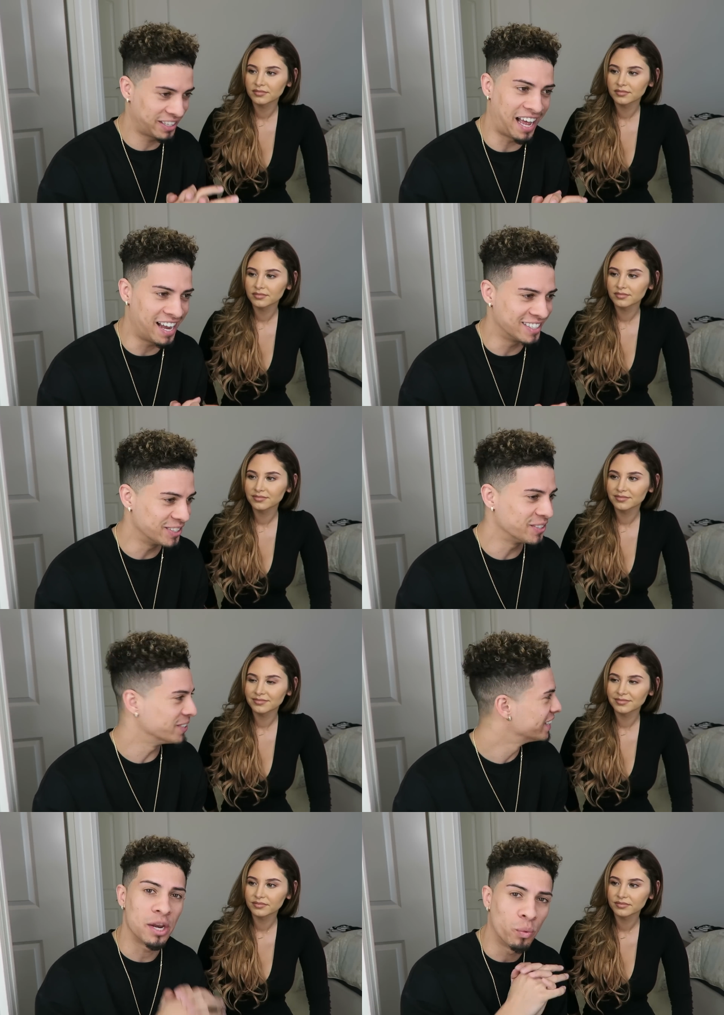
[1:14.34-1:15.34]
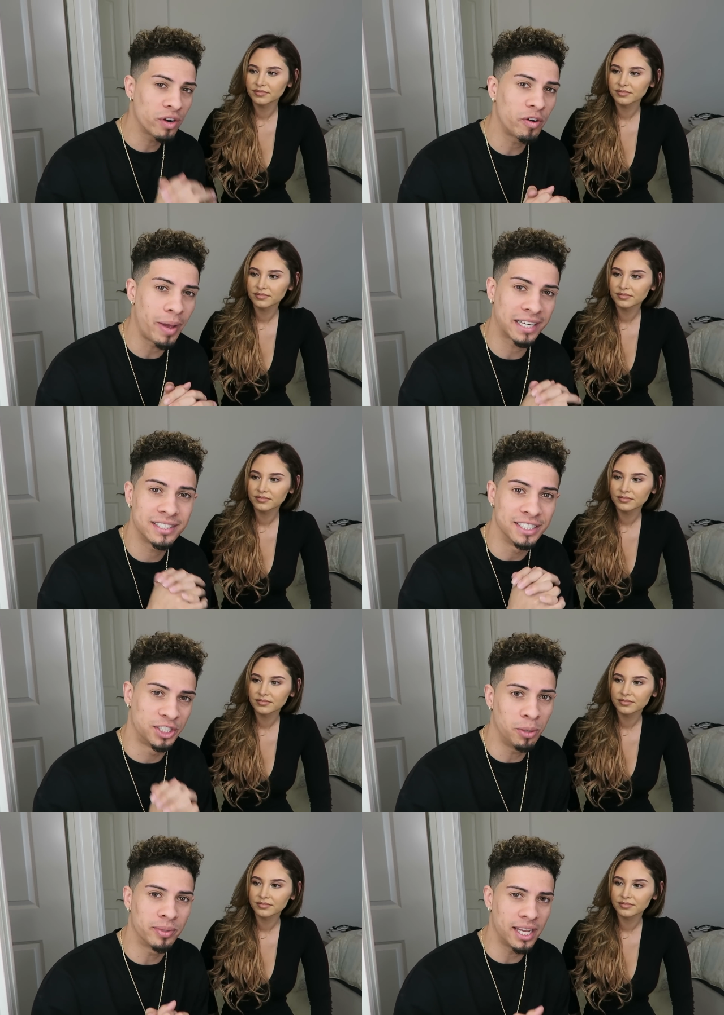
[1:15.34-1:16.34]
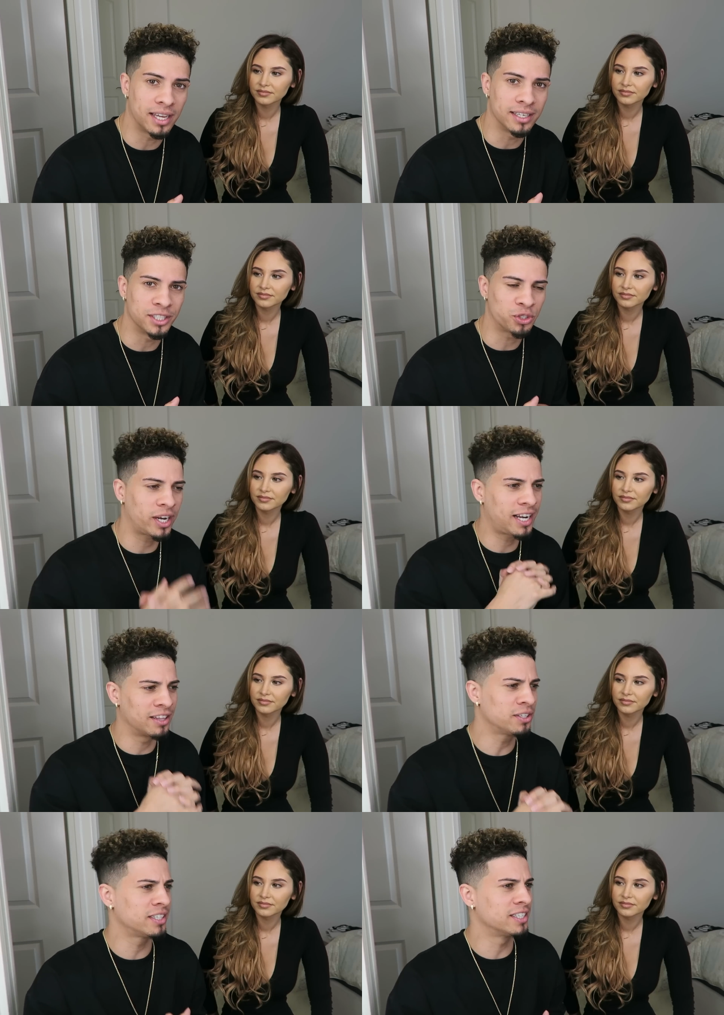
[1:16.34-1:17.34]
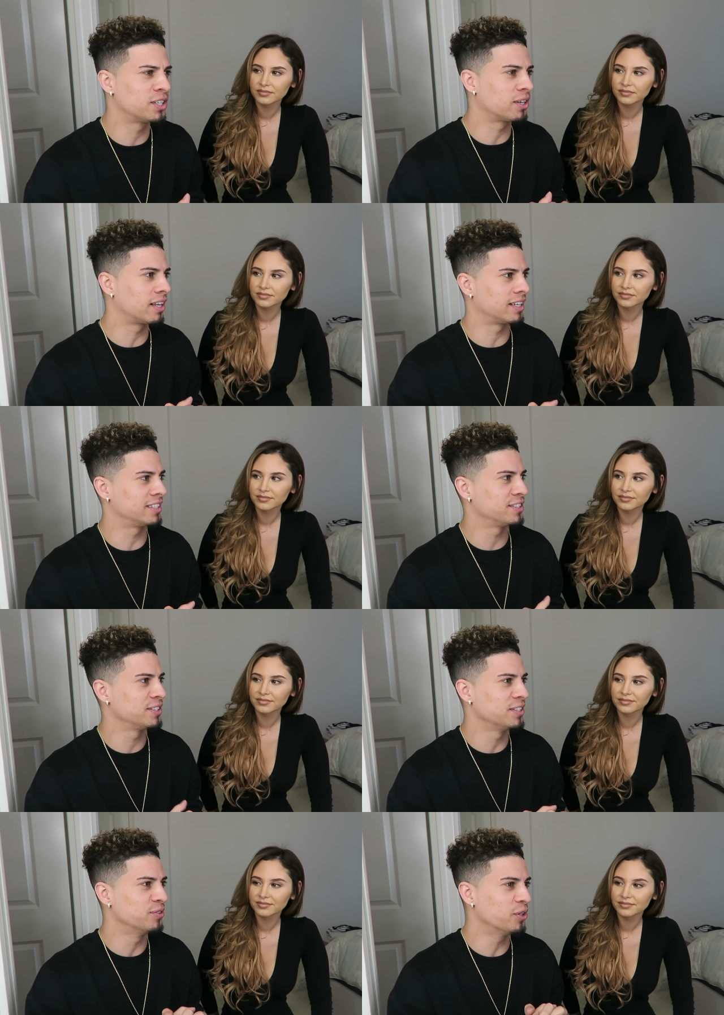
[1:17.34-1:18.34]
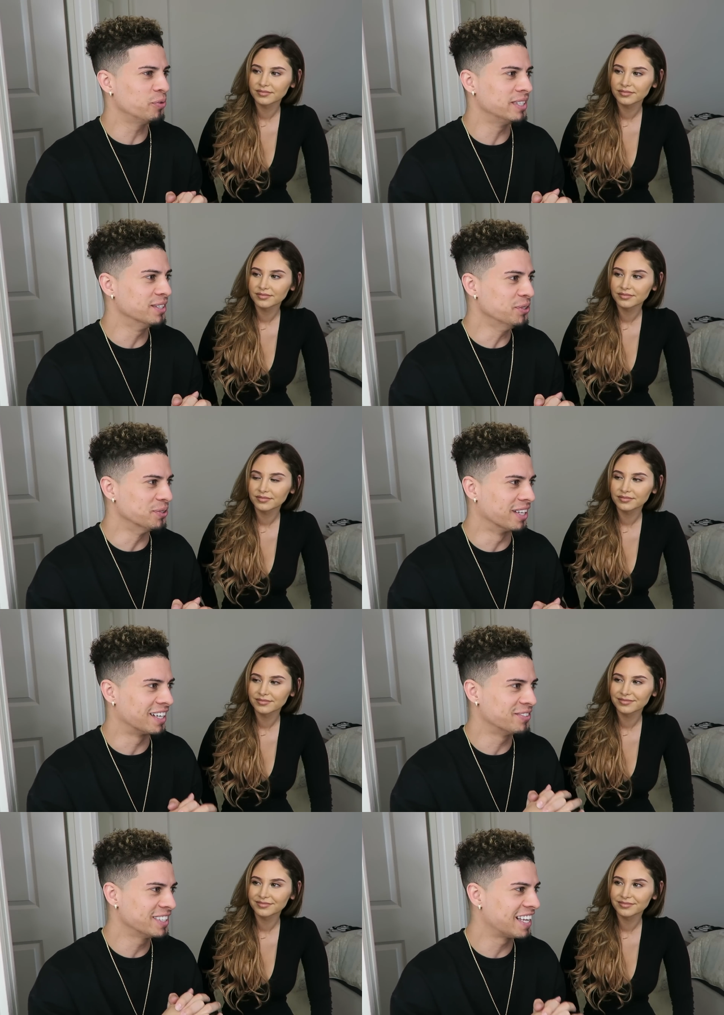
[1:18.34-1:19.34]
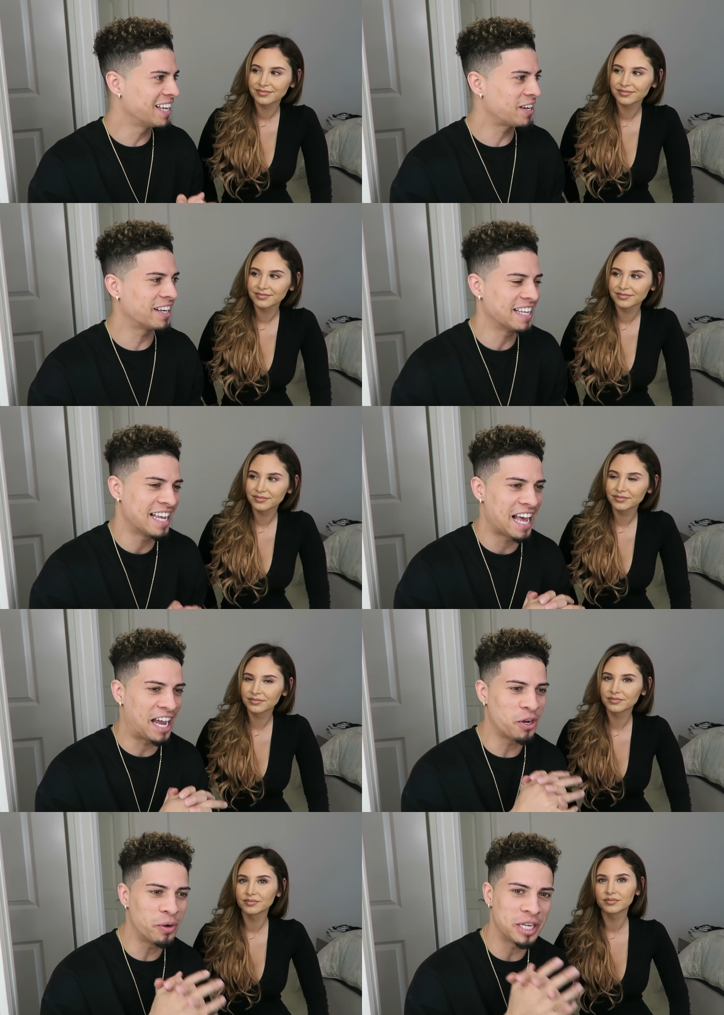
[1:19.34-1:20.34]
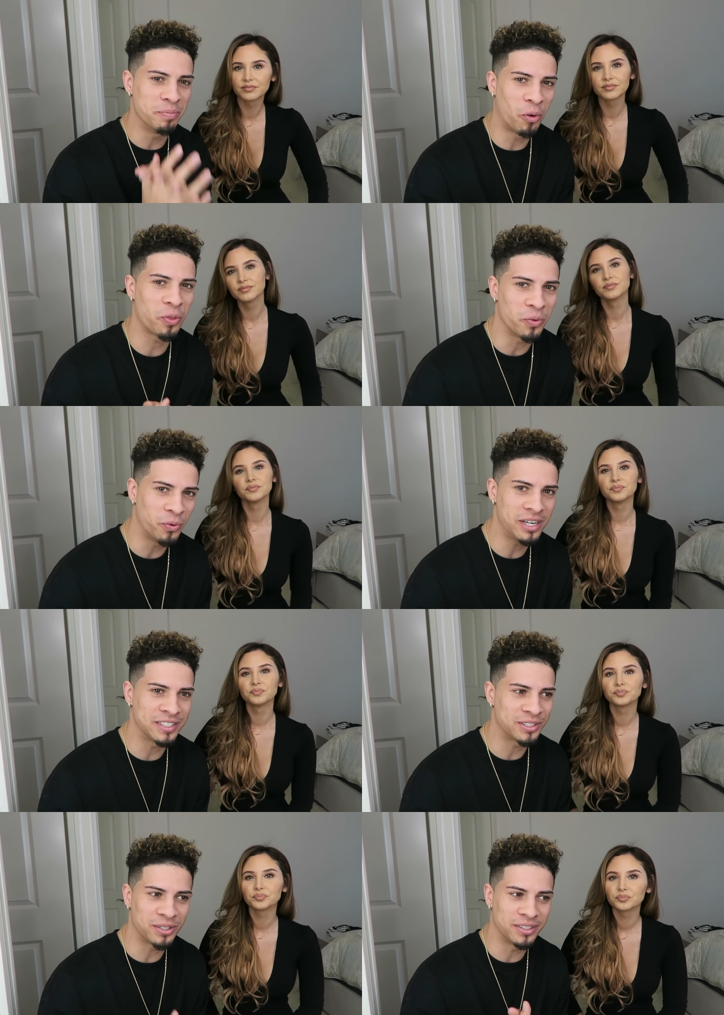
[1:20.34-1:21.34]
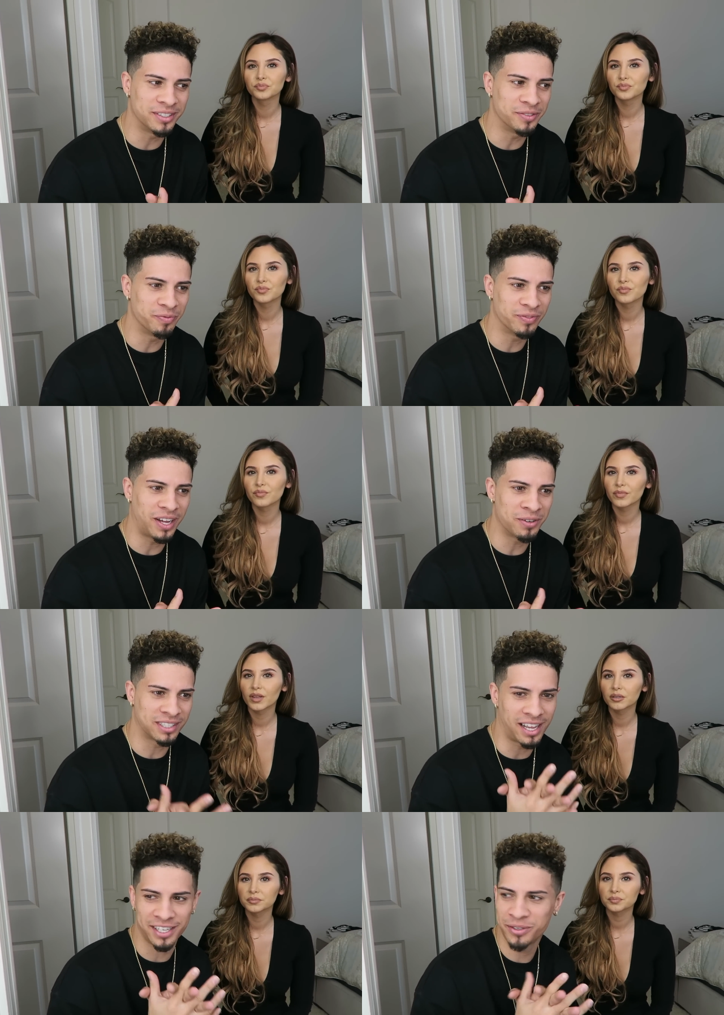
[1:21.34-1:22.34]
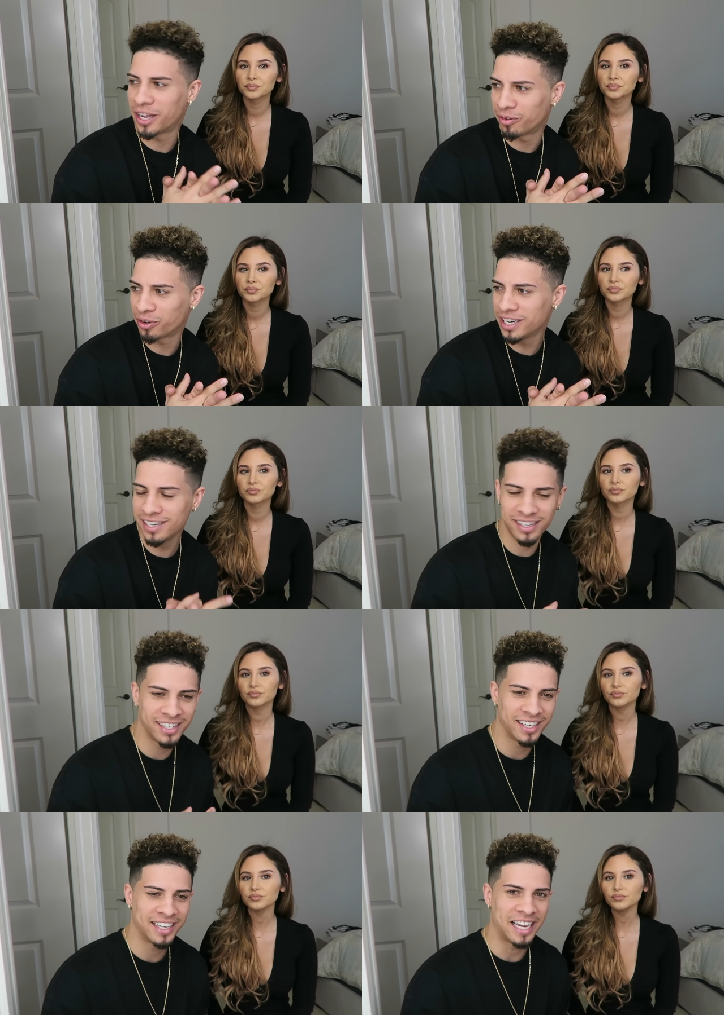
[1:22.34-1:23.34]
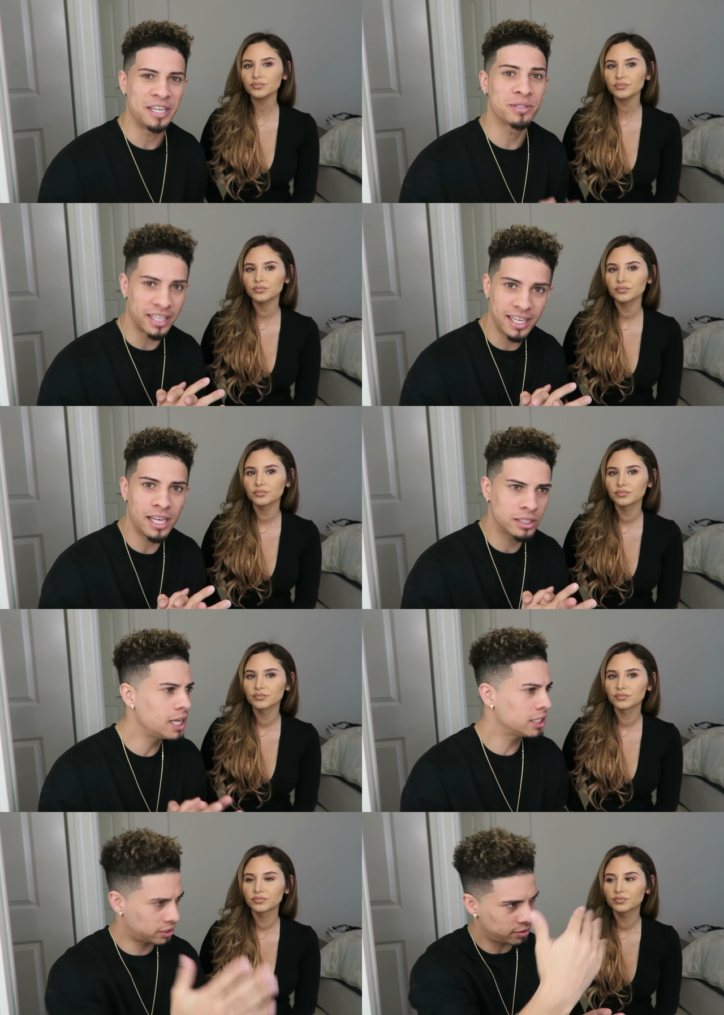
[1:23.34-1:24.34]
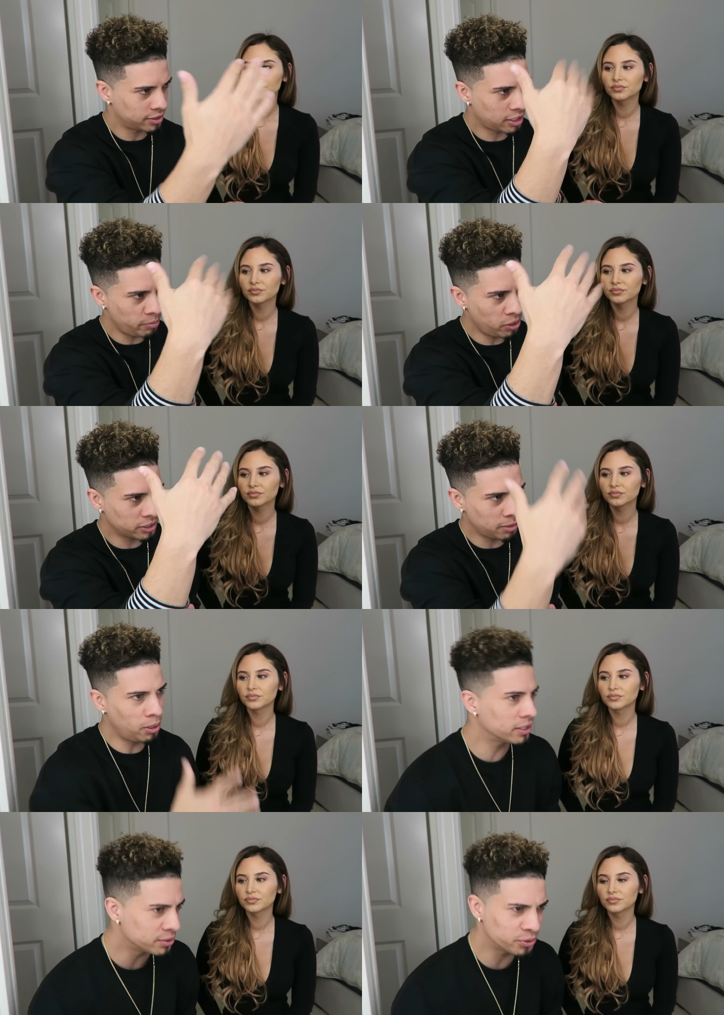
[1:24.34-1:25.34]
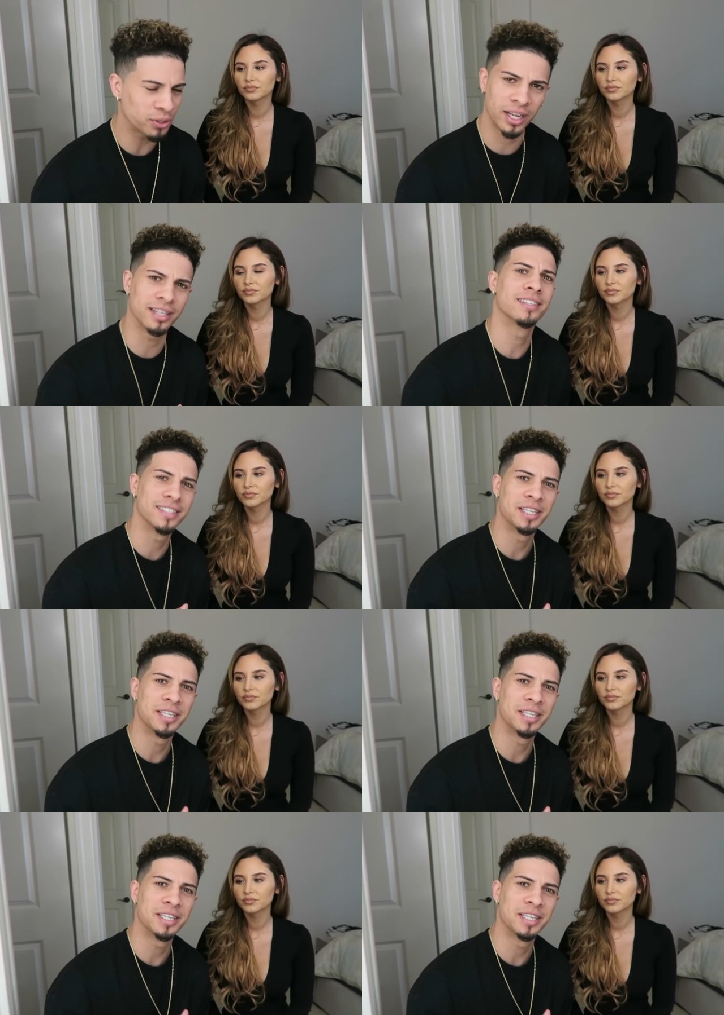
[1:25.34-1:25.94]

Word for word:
Speaker 1: even lying to you. And one of them actually jumped in and Trey and I looked at each other like, what do we do? Like, what the heck? I know we need more than one, so I was like, you got a friend? And he was like, yes, yes, come on, come on. We were like,